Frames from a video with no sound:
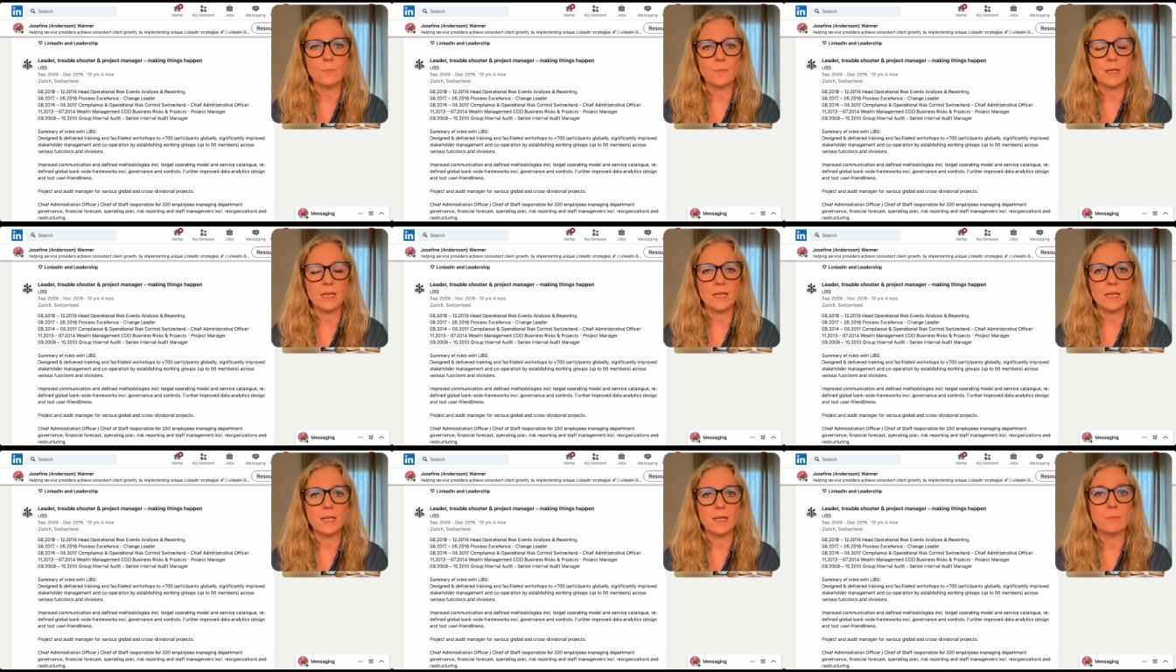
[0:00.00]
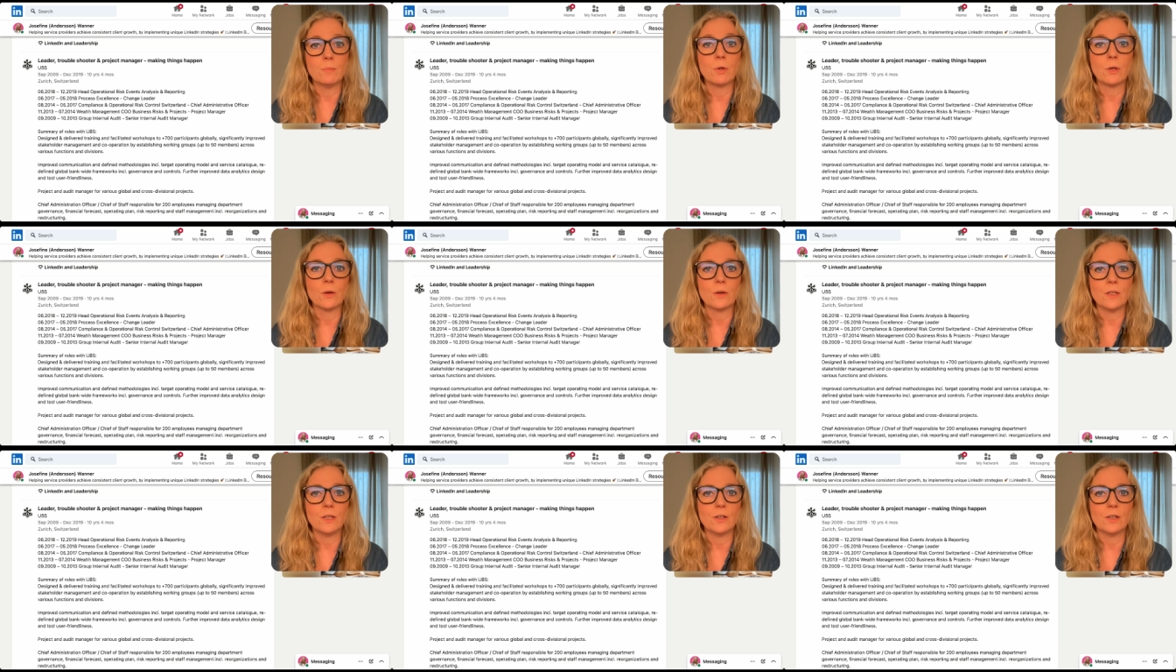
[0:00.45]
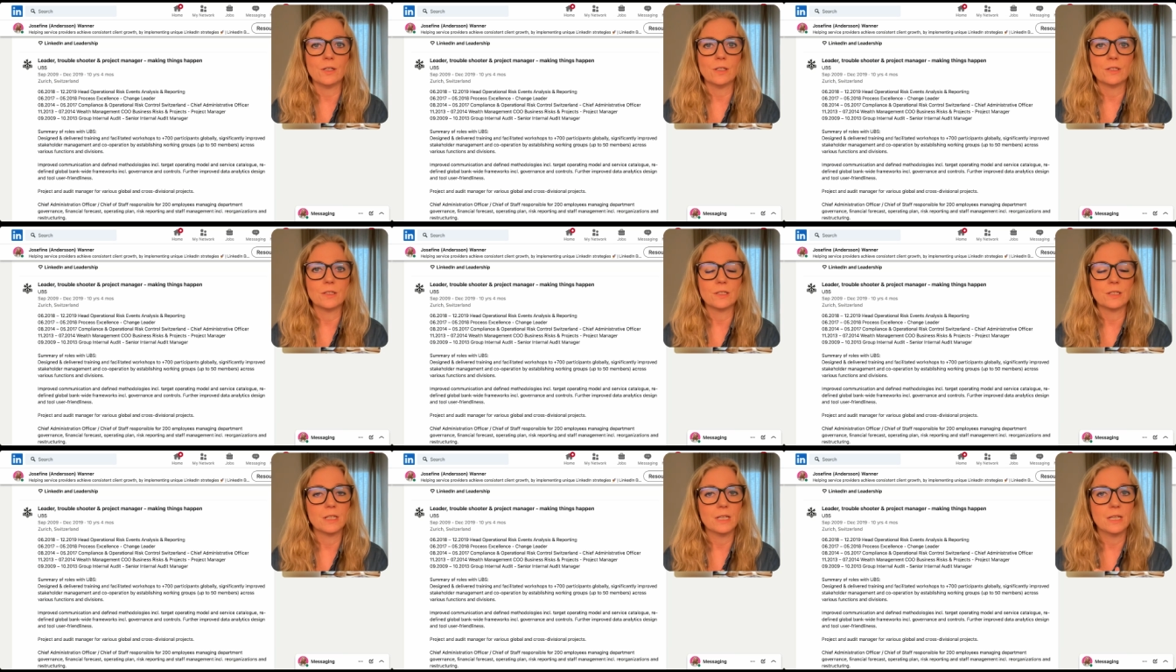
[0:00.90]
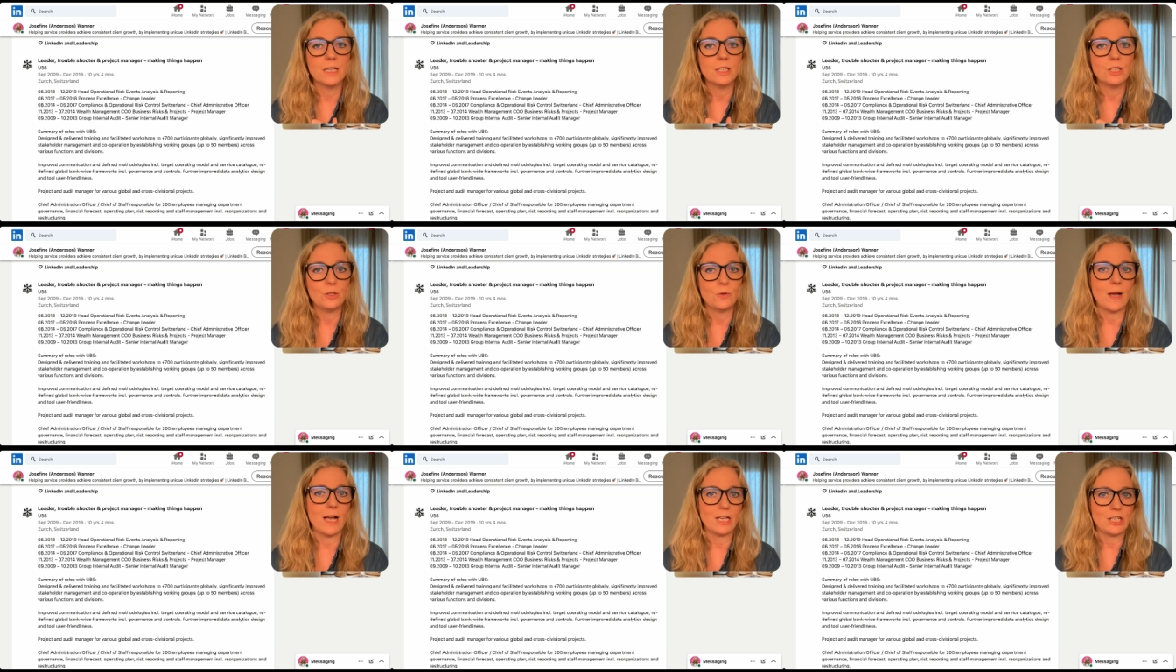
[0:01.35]
employers
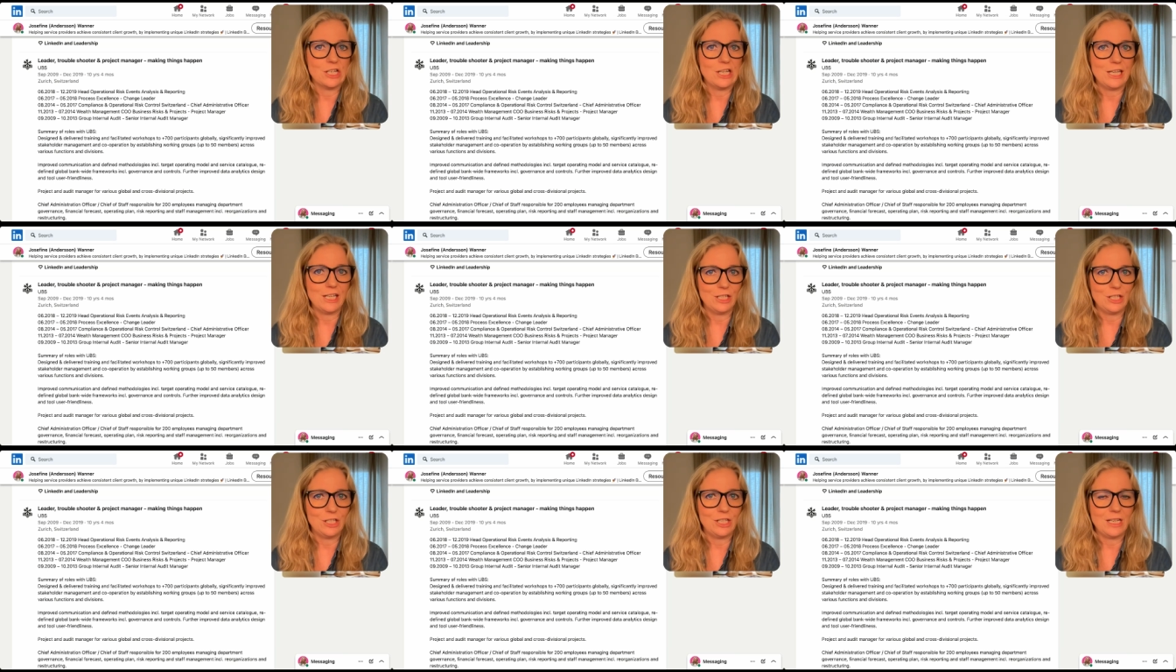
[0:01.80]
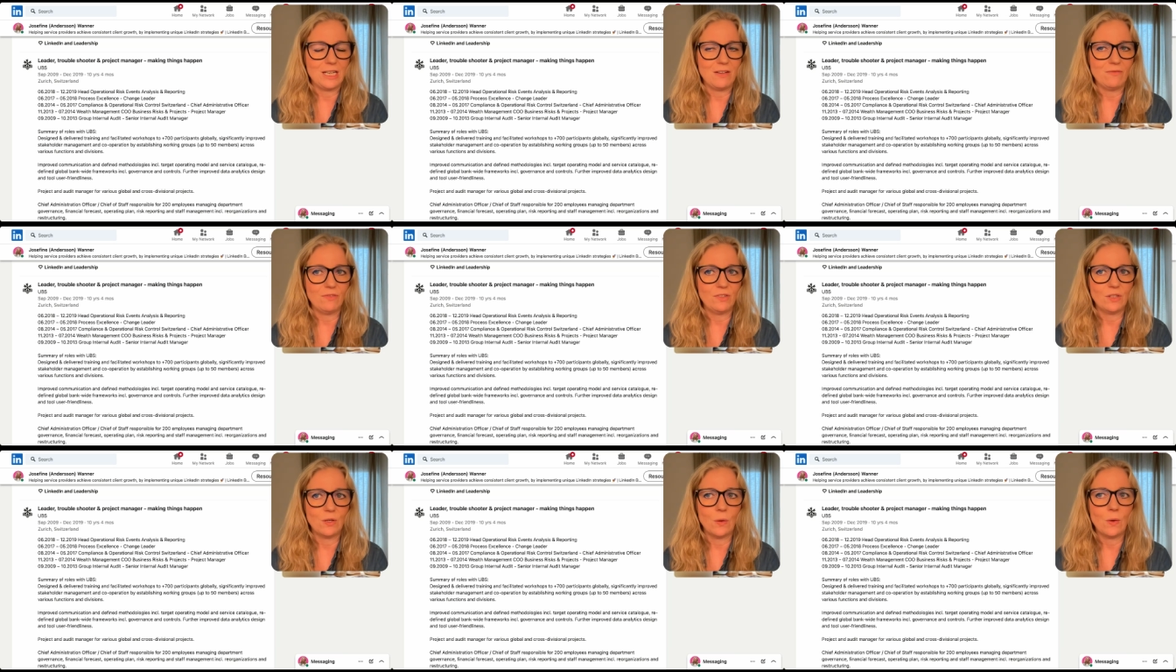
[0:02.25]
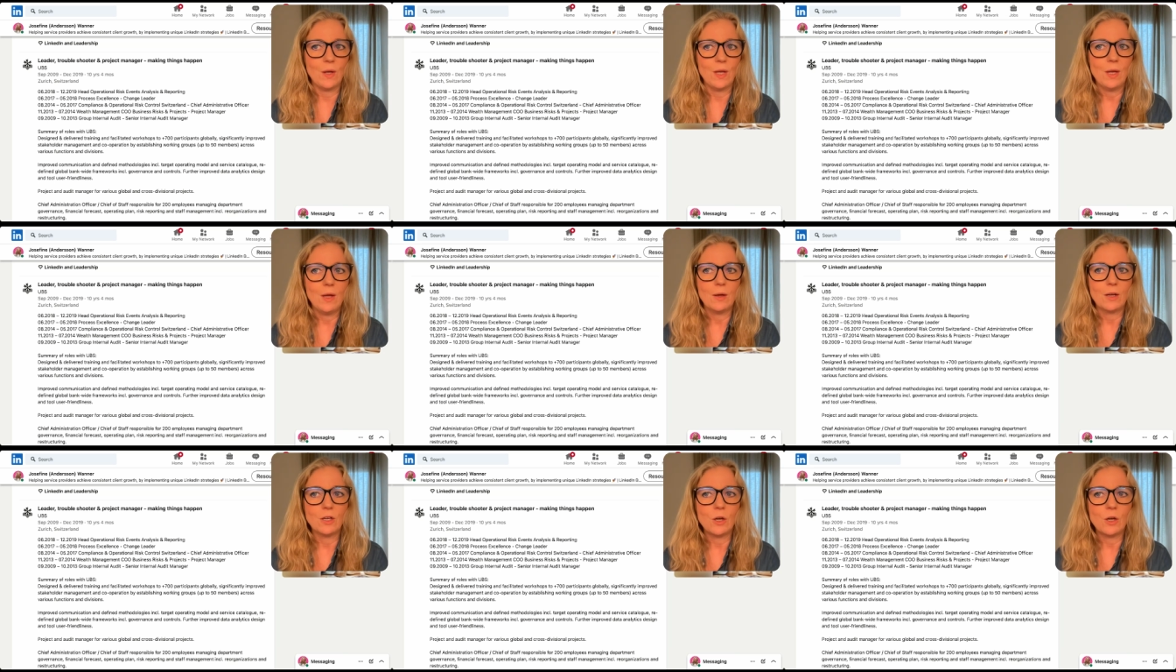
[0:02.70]
to actually achieve? So